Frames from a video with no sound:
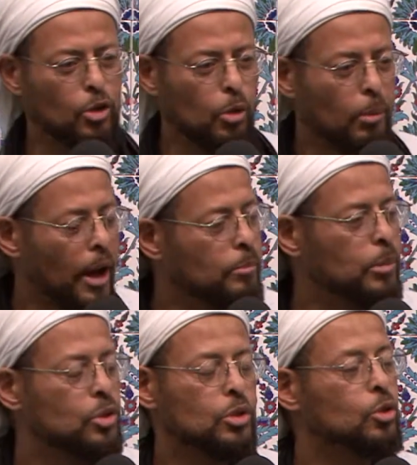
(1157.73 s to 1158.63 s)
You
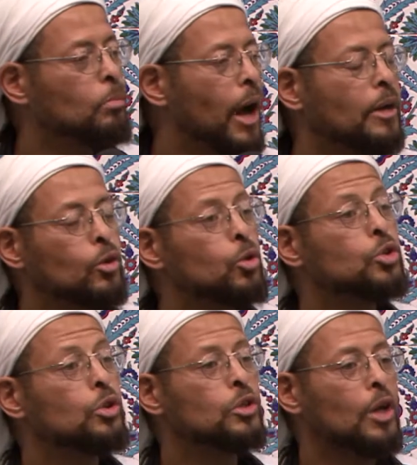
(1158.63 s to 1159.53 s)
might lose your